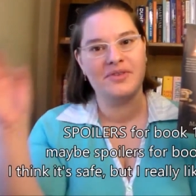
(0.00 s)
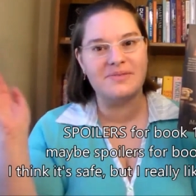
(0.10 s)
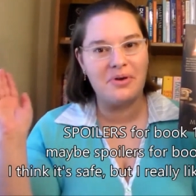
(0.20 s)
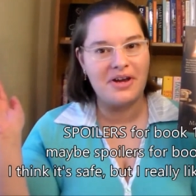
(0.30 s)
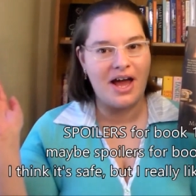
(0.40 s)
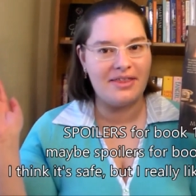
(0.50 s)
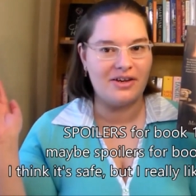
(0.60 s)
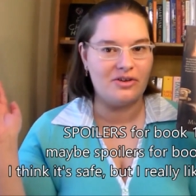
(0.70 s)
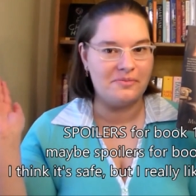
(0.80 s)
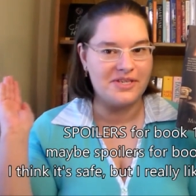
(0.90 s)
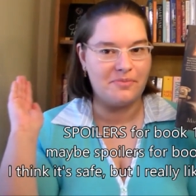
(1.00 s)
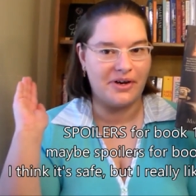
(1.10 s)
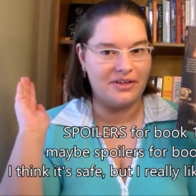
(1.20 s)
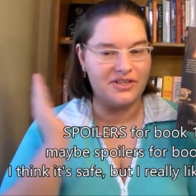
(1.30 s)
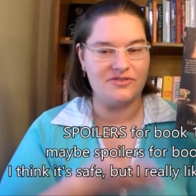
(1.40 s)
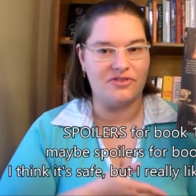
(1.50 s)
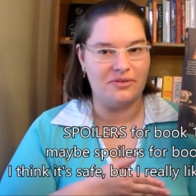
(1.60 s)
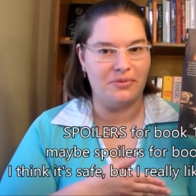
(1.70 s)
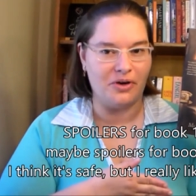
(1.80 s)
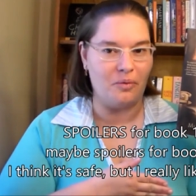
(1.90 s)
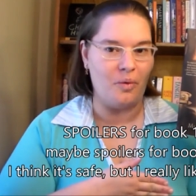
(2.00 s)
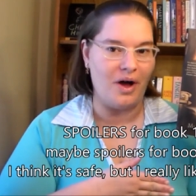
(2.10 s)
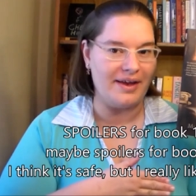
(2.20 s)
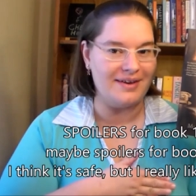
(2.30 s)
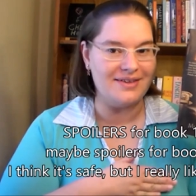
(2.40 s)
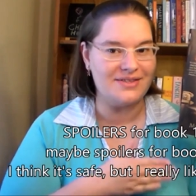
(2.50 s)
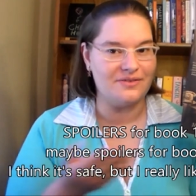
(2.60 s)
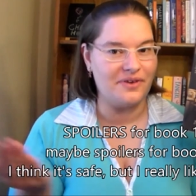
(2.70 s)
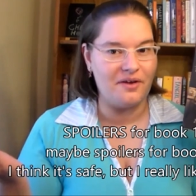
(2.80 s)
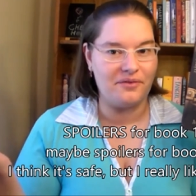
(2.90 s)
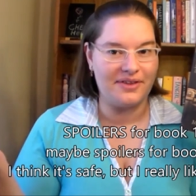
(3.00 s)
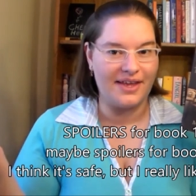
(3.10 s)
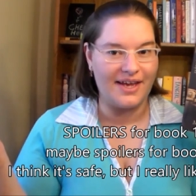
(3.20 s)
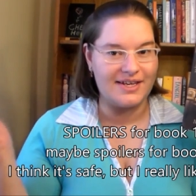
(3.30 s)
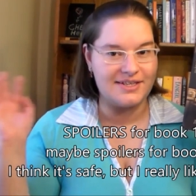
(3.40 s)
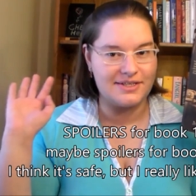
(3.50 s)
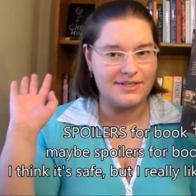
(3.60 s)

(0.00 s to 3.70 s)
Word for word: from this point on, there will be spoilers for book one, so if you haven't read that yet,